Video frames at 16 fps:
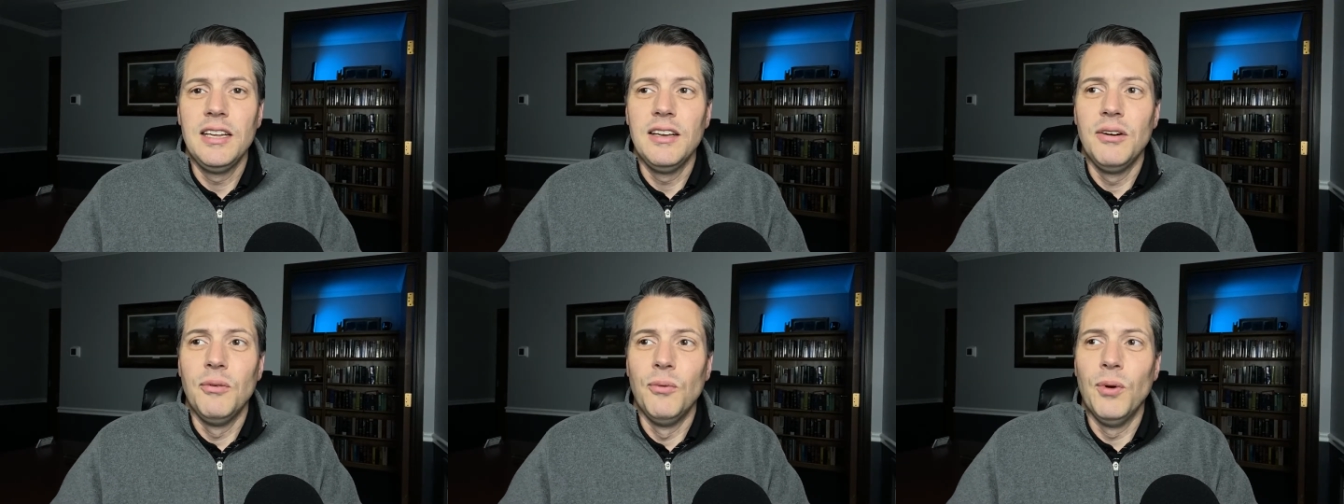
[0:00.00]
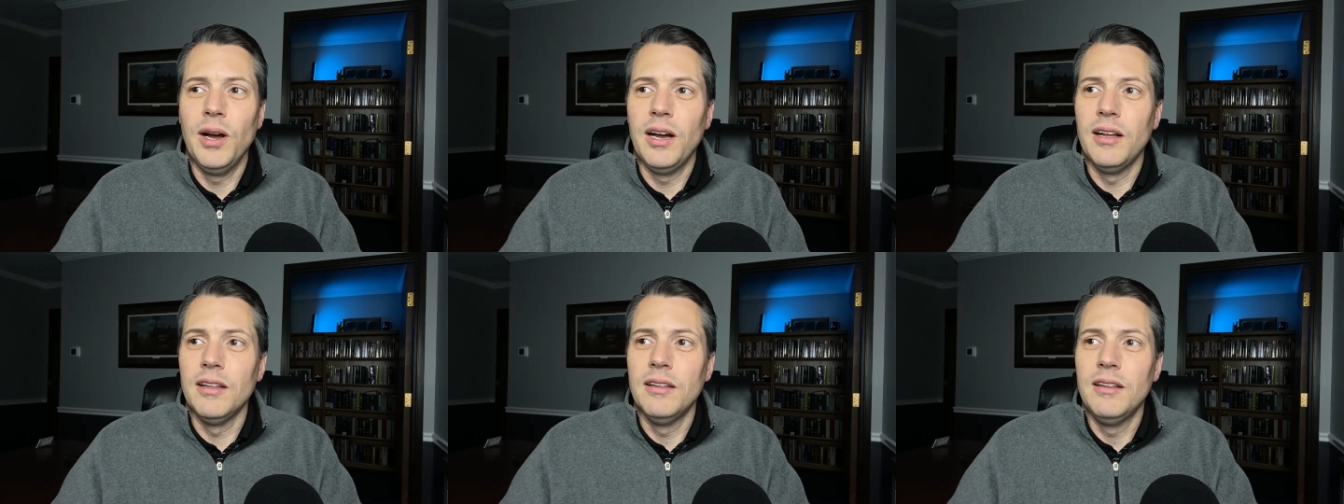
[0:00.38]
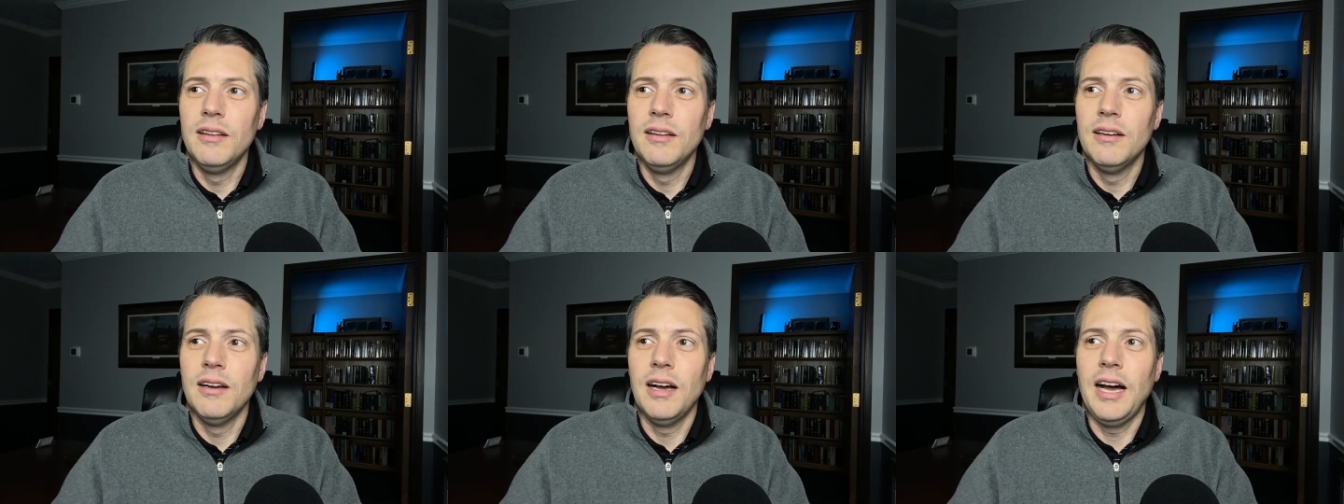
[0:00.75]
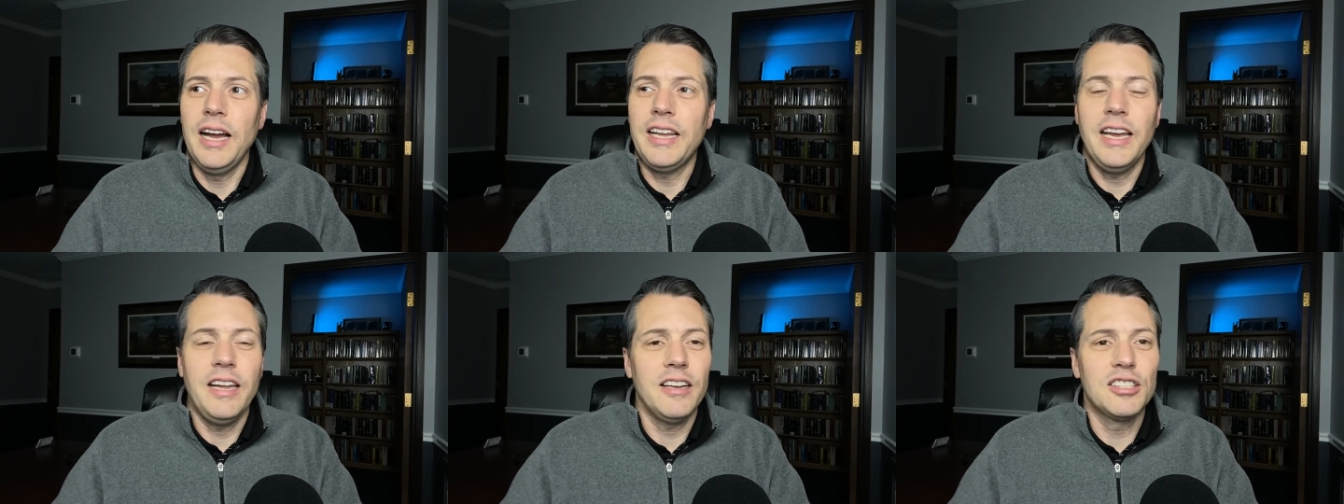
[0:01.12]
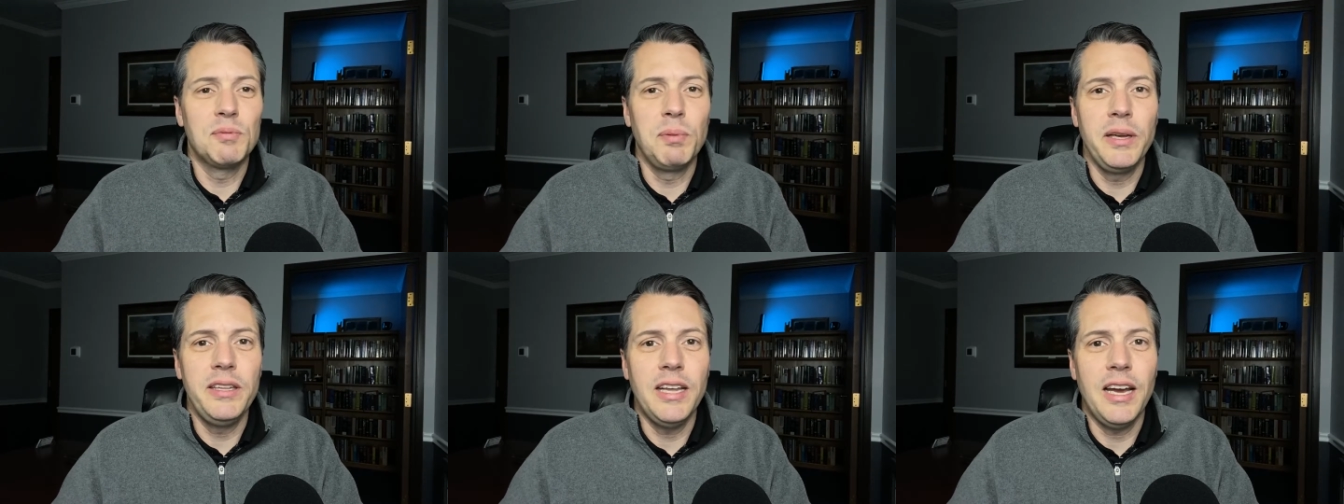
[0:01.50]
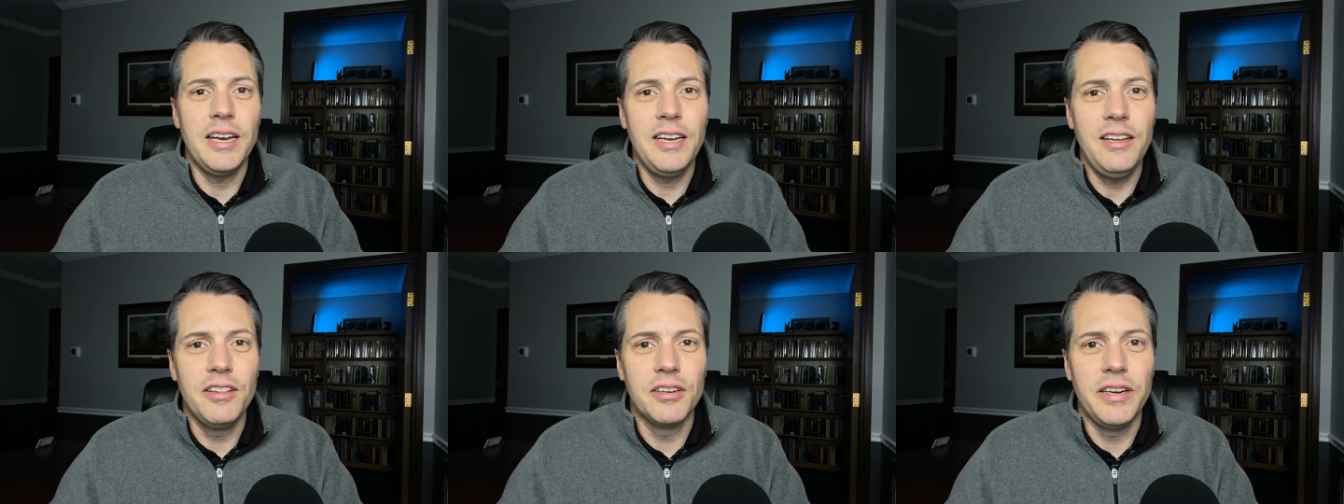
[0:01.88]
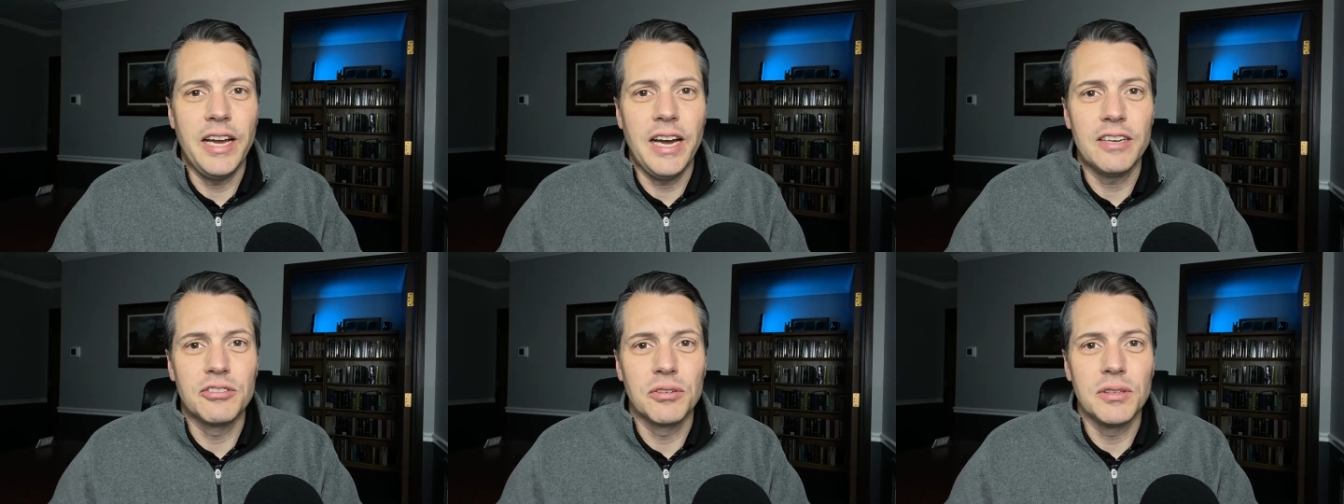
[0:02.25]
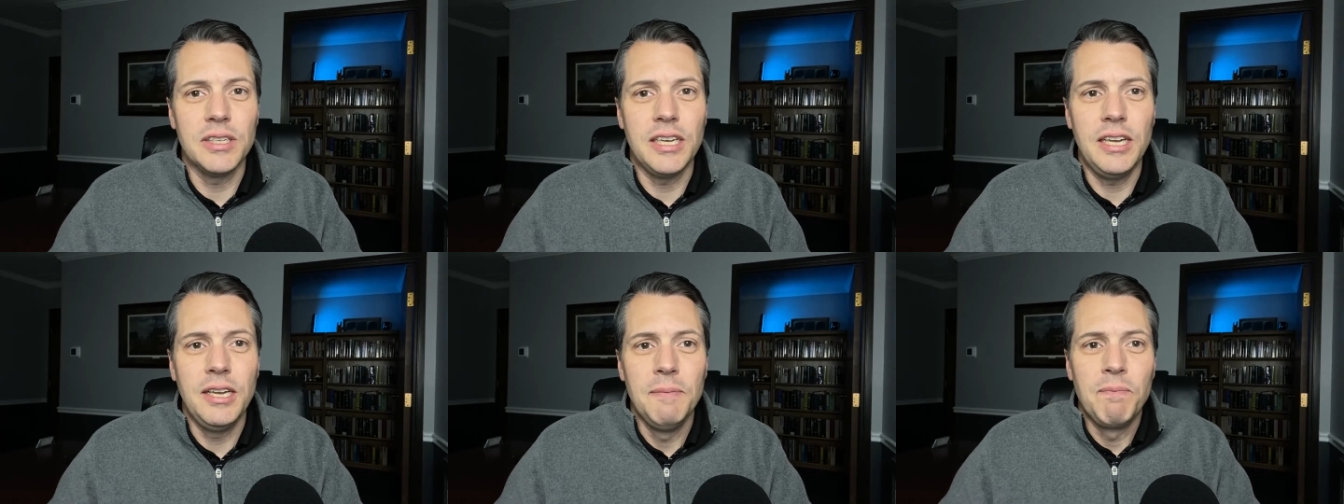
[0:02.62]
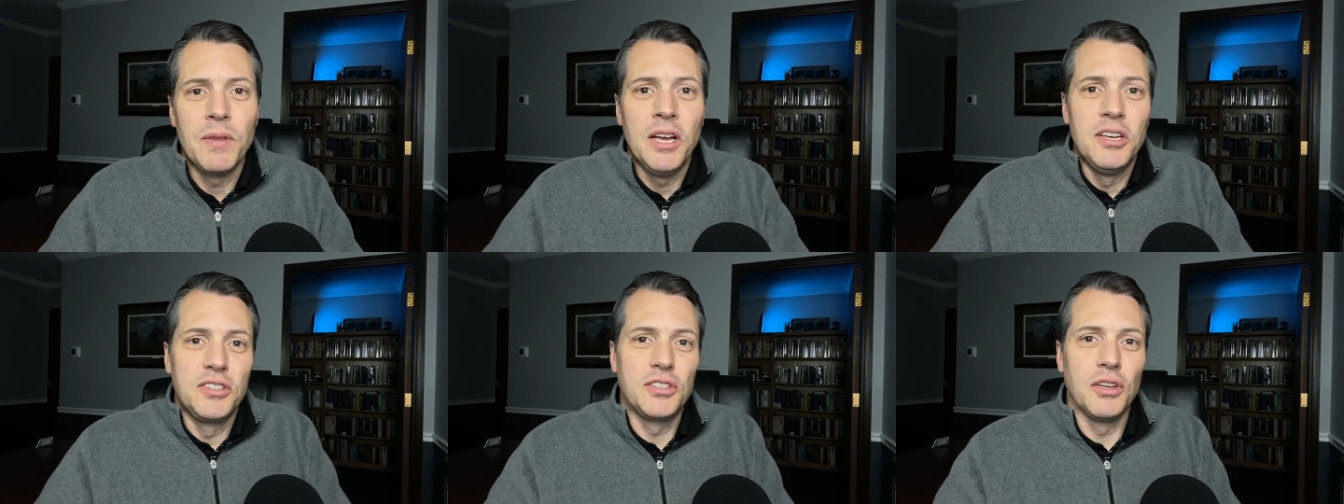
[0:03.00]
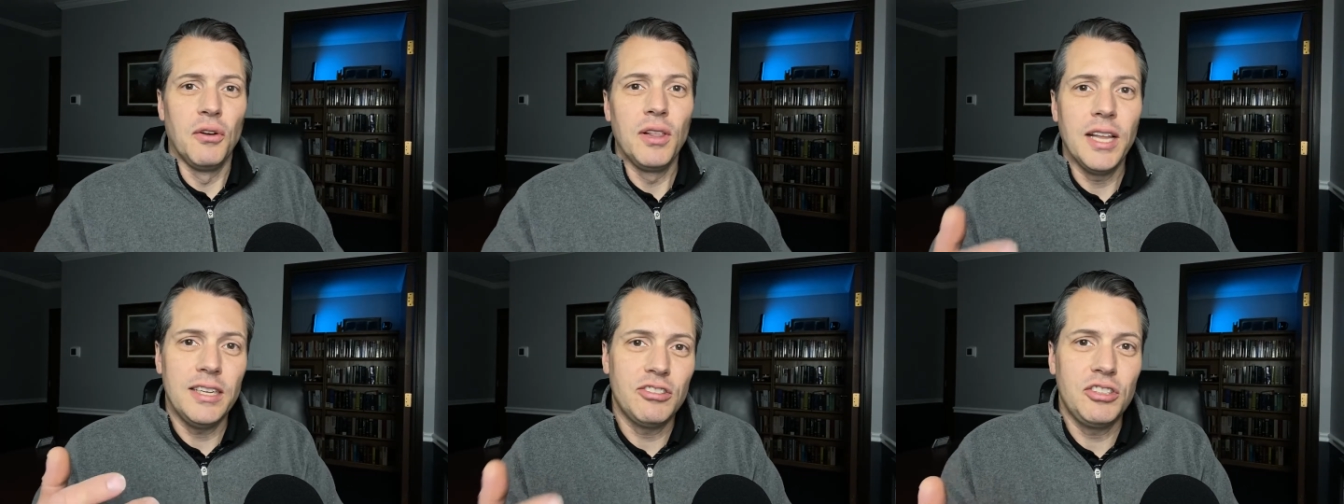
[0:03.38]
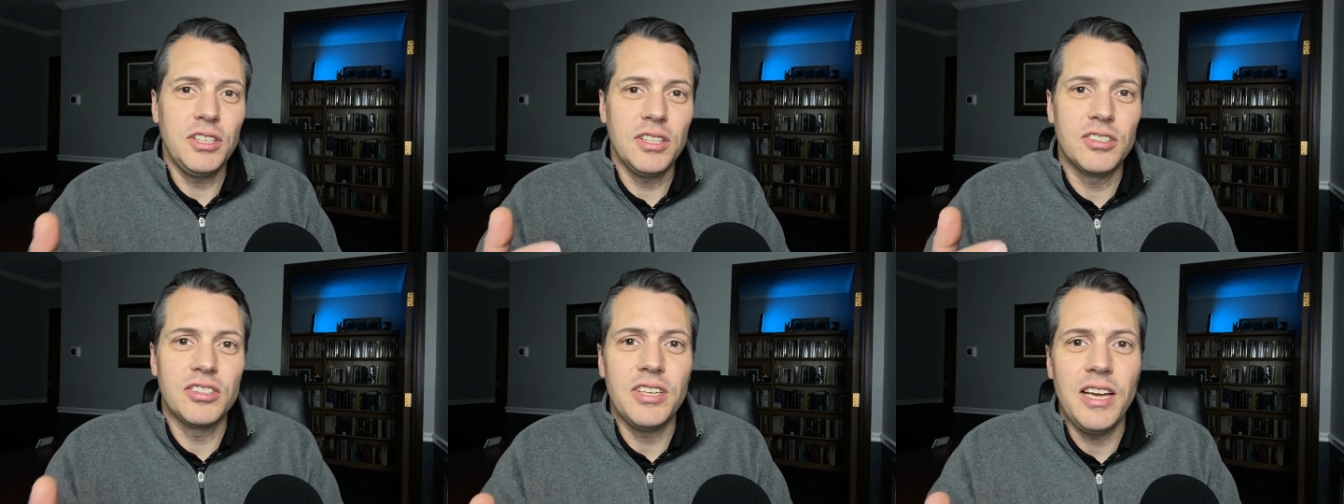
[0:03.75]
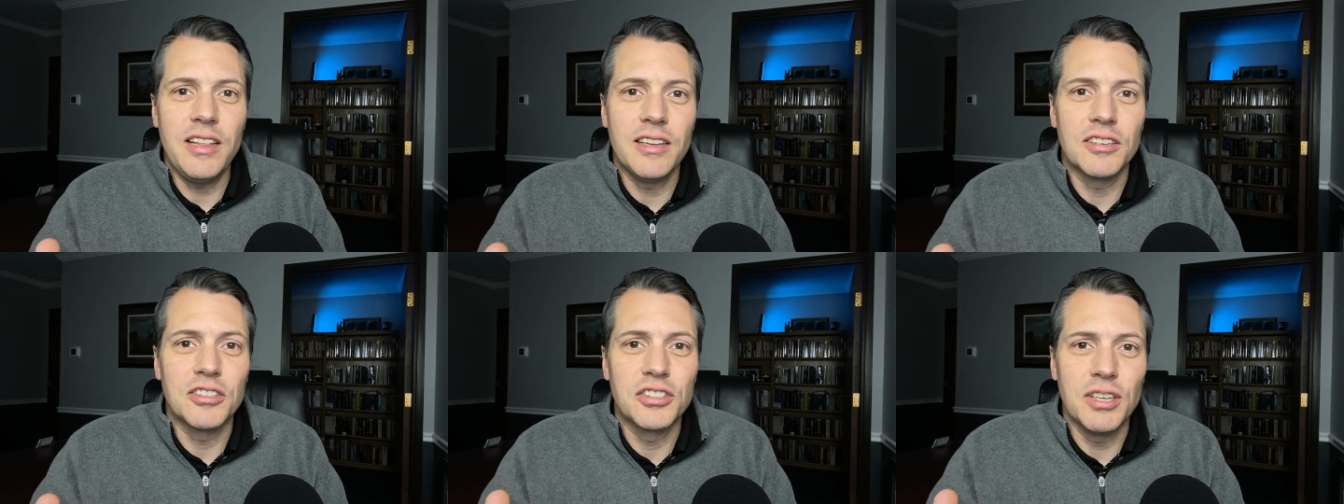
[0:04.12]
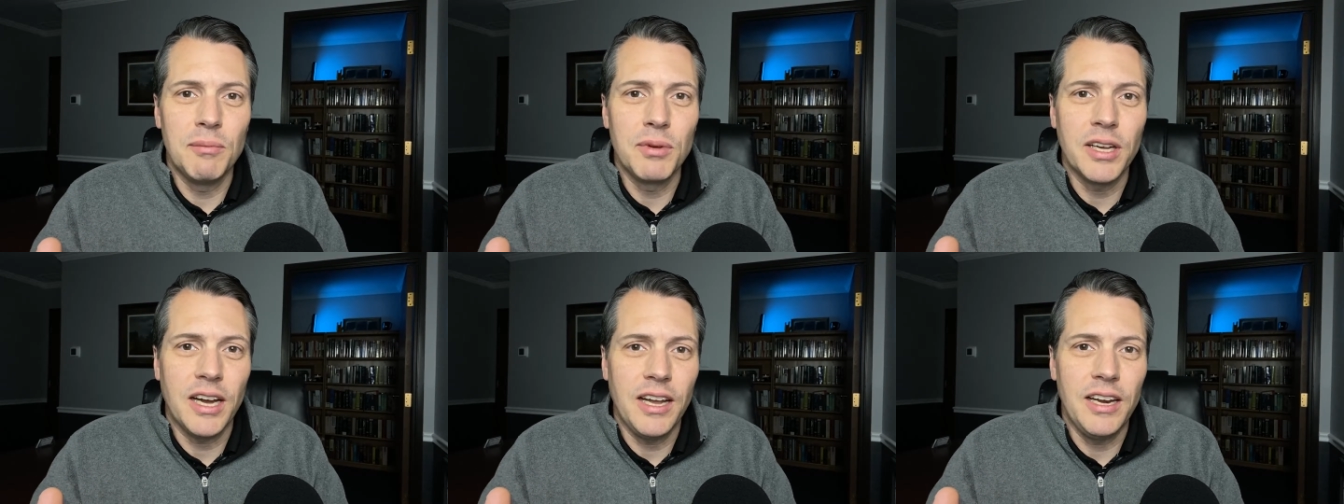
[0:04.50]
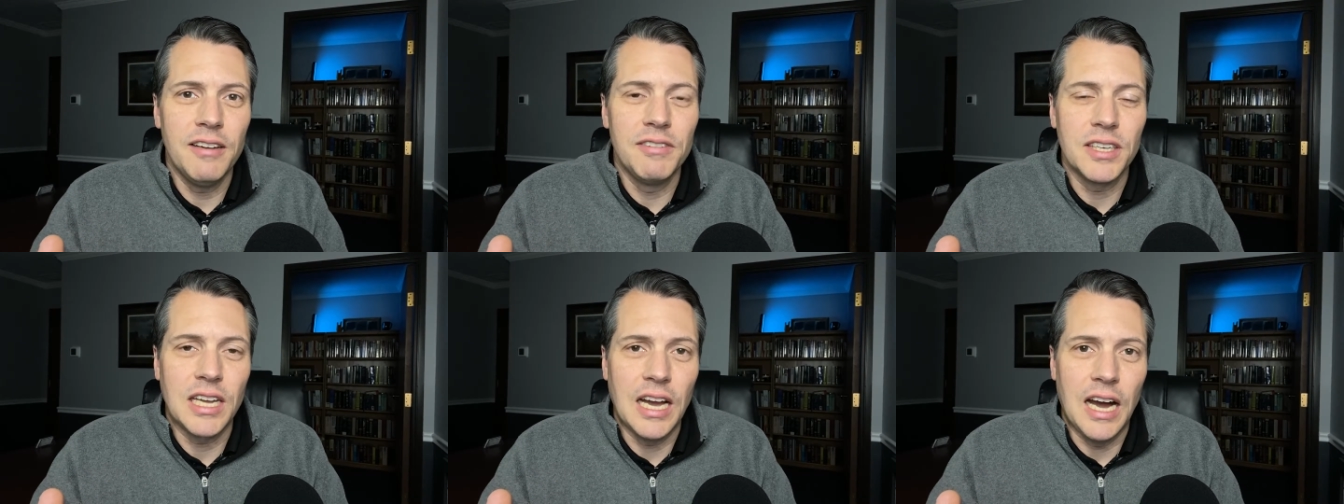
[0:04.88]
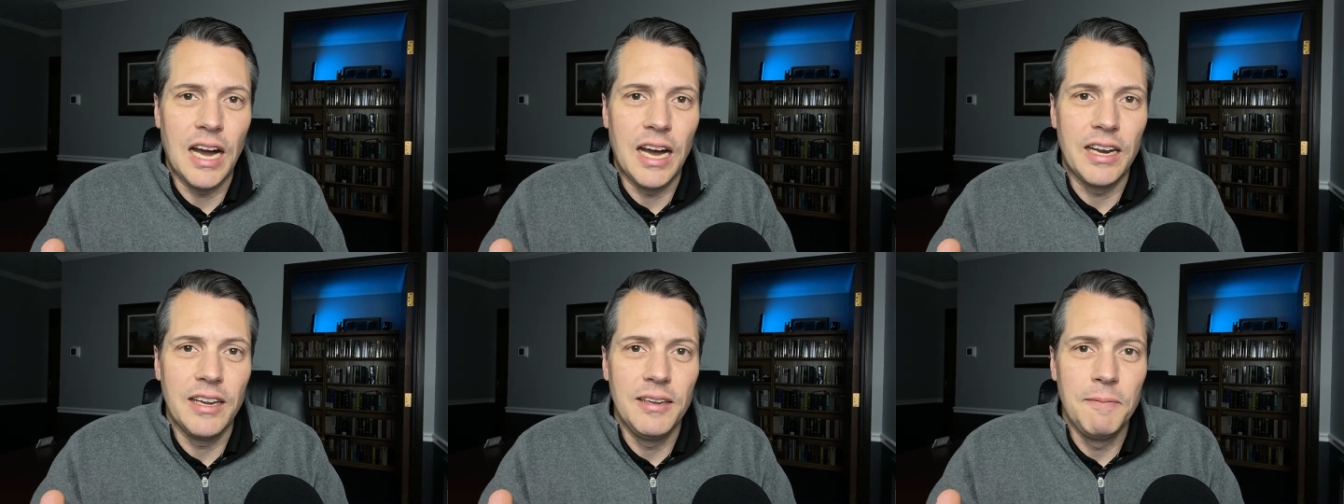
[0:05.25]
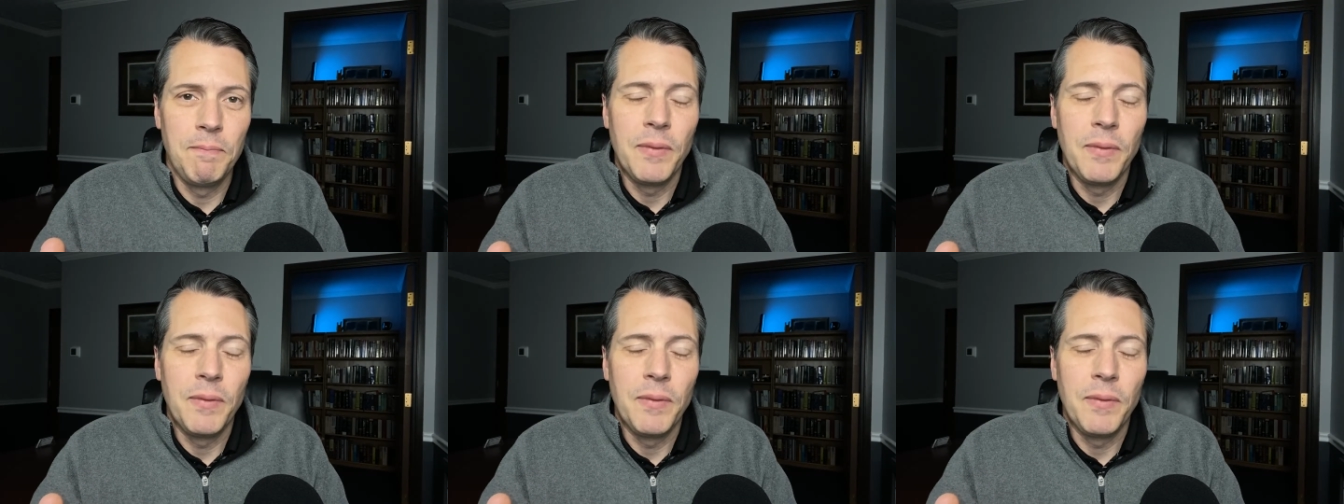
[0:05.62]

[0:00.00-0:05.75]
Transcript: well, I can't explain that either naturally, so let's just say there's some kind of a God.